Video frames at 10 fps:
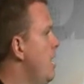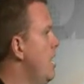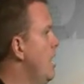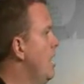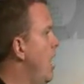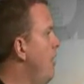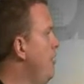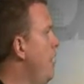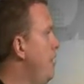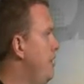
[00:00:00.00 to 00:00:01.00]
Other
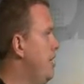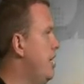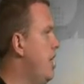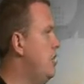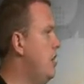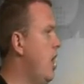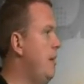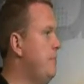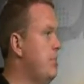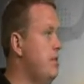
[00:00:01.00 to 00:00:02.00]
authentication
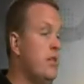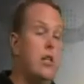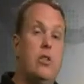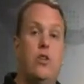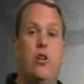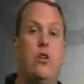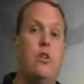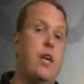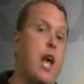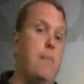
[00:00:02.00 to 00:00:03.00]
options, such as a
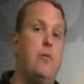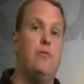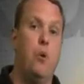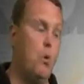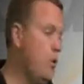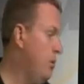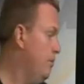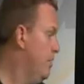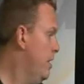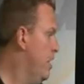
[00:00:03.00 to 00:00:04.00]
captive portal.
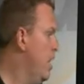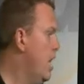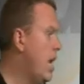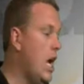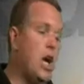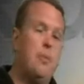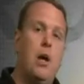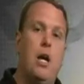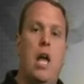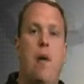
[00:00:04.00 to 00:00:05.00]
A
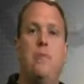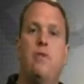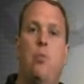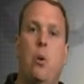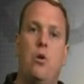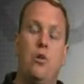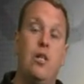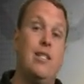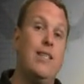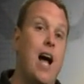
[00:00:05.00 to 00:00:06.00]
captive portal does
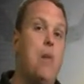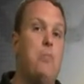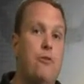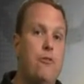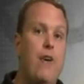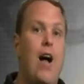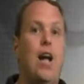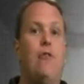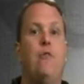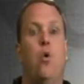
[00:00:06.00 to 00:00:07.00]
not provide
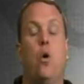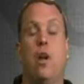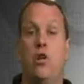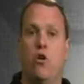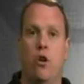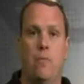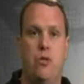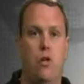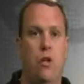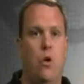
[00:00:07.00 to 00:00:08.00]
for encryption
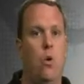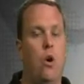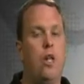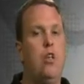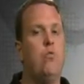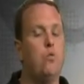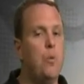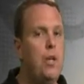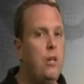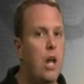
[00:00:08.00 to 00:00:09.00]
or any real
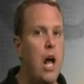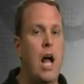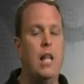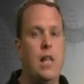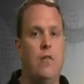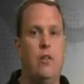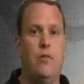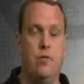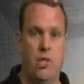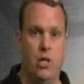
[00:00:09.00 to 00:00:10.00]
high level of
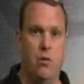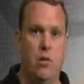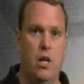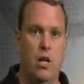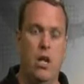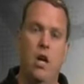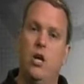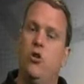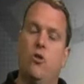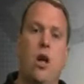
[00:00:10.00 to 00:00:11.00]
security. You're
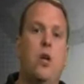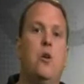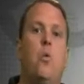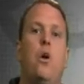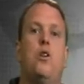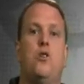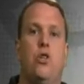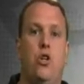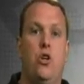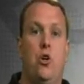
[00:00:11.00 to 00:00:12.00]
not going to want to
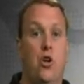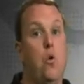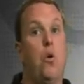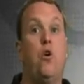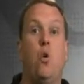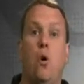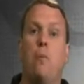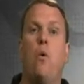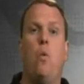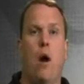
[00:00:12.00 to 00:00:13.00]
secure your corporate
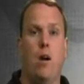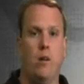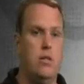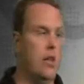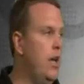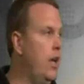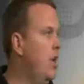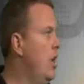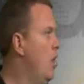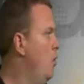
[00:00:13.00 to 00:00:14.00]
wireless LAN
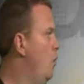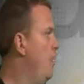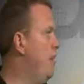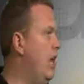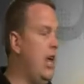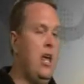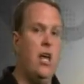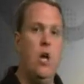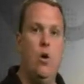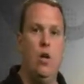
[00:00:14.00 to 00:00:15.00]
with a
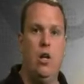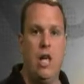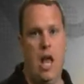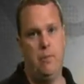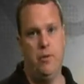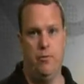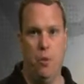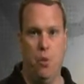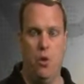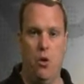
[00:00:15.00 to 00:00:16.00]
captive
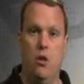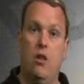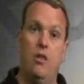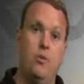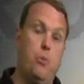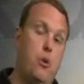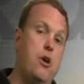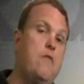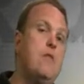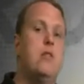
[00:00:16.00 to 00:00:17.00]
portal. The previous
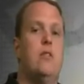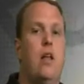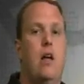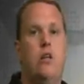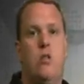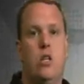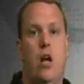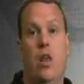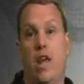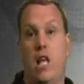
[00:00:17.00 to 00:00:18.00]
slide you saw,
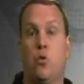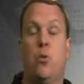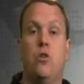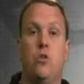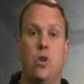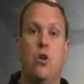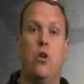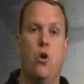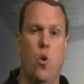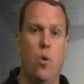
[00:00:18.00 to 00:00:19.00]
that's where you secure your
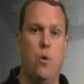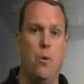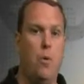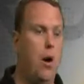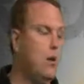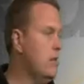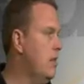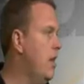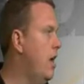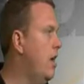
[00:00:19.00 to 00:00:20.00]
corporate wireless LAN.
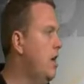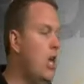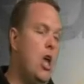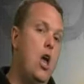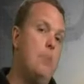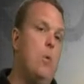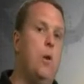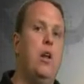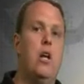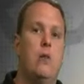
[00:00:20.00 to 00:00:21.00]
But when it
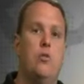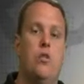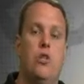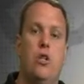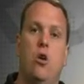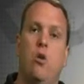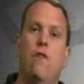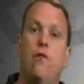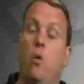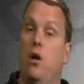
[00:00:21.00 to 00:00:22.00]
comes to securing for
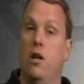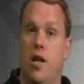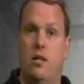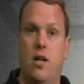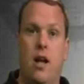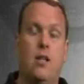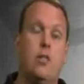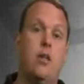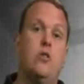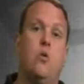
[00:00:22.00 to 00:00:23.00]
guest access
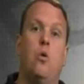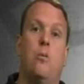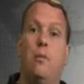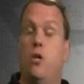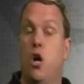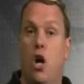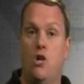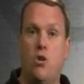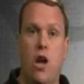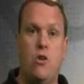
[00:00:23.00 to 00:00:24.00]
or maybe
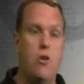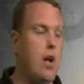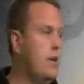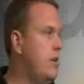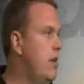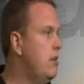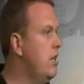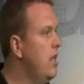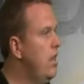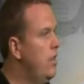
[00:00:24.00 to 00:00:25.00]
contractor access,
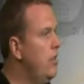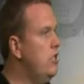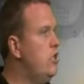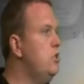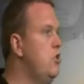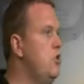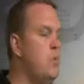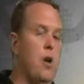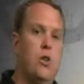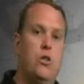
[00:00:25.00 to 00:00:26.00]
this is what you want to
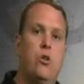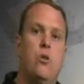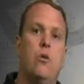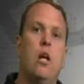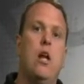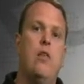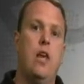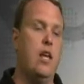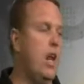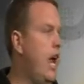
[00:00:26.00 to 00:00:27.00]
do. They can
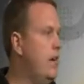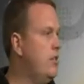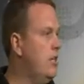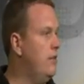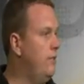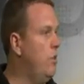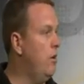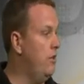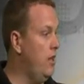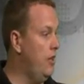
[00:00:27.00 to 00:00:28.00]
access through
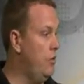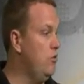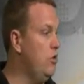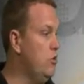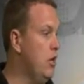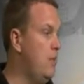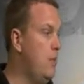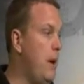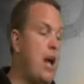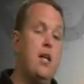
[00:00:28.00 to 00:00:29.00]
username and
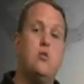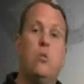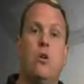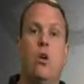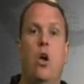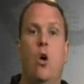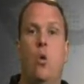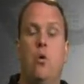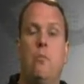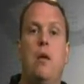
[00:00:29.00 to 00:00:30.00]
password, or
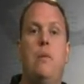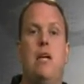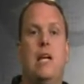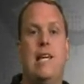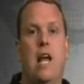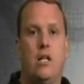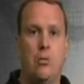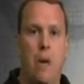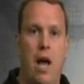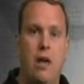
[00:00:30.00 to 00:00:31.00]
maybe a guest
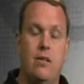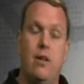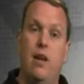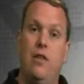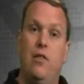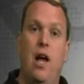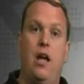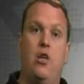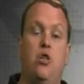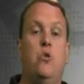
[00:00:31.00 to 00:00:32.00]
pass that you
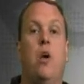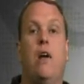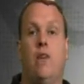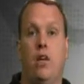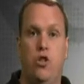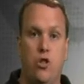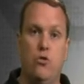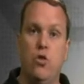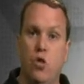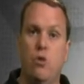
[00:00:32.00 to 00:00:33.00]
have issued to
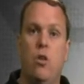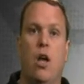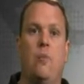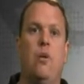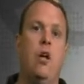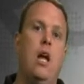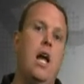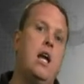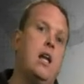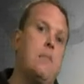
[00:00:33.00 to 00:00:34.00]
them, and it
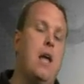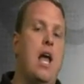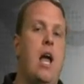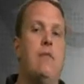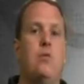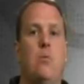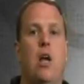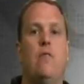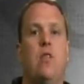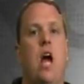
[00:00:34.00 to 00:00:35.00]
may have some kind of
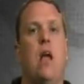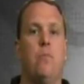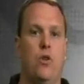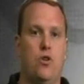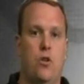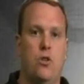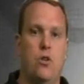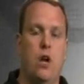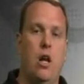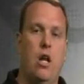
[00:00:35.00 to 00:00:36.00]
time restriction on it.
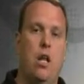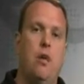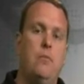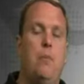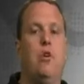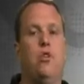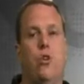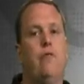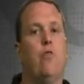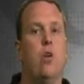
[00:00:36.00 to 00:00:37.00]
Maybe it's good for a
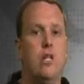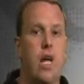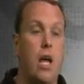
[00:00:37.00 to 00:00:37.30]
day.